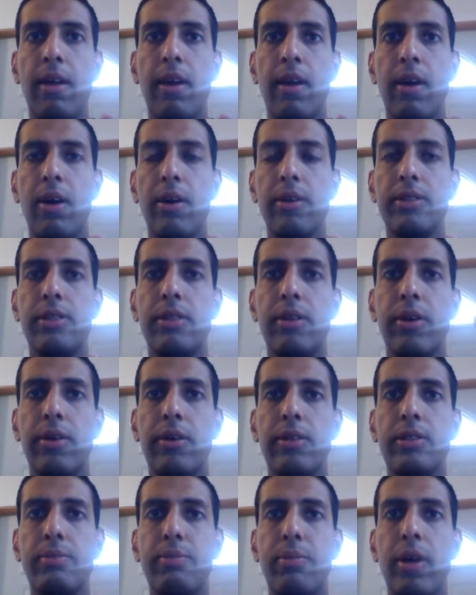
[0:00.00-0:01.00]
also known
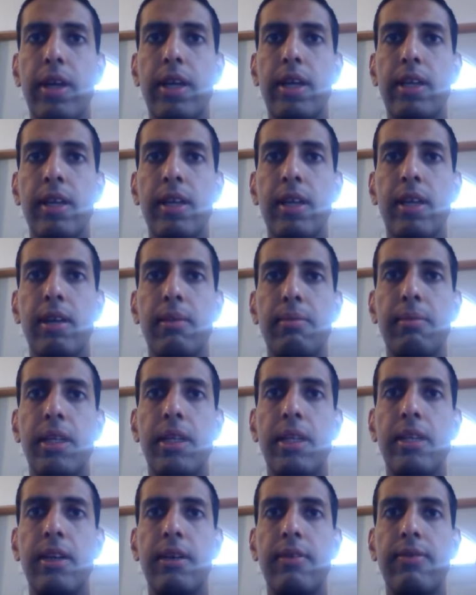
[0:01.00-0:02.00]
as brake
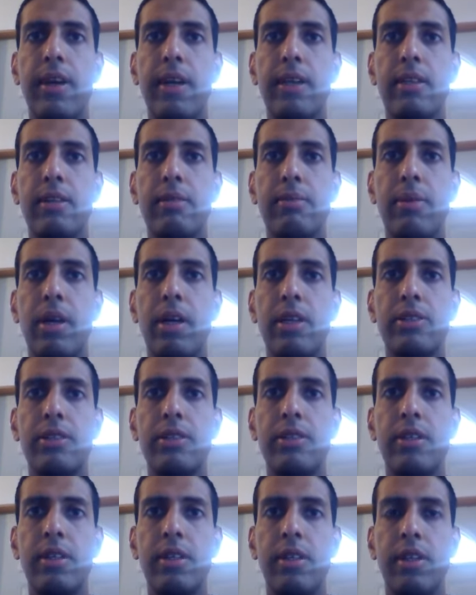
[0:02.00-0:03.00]
mean effective
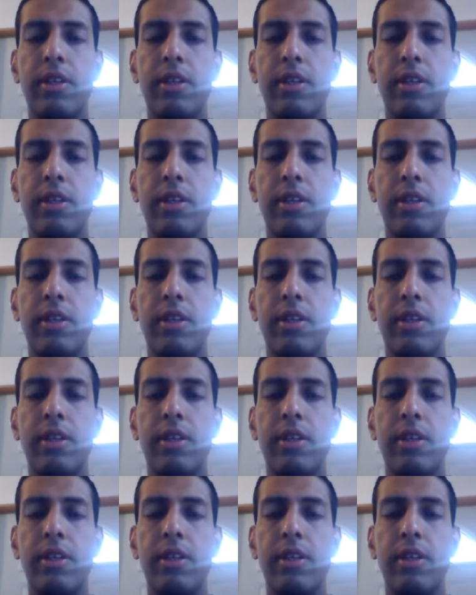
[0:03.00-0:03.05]
pressure,